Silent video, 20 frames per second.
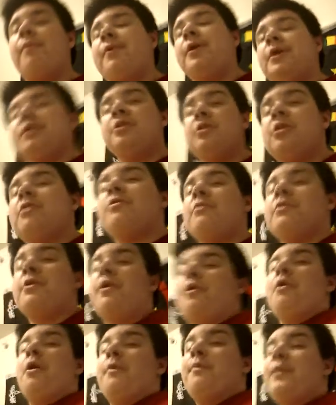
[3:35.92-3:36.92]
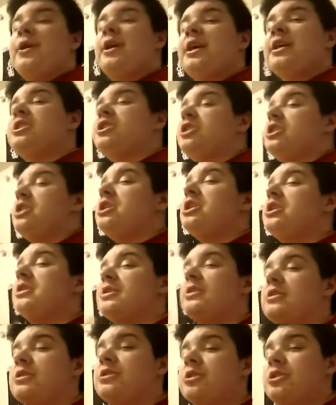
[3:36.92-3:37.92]
But no, because she
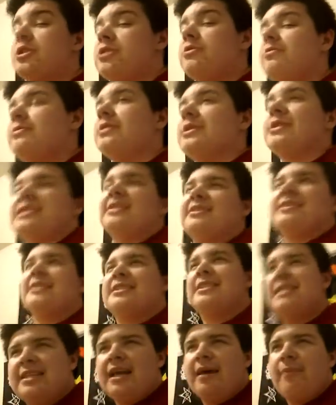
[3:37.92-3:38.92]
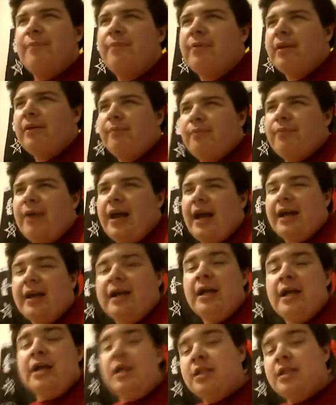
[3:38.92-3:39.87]
chooses to step back,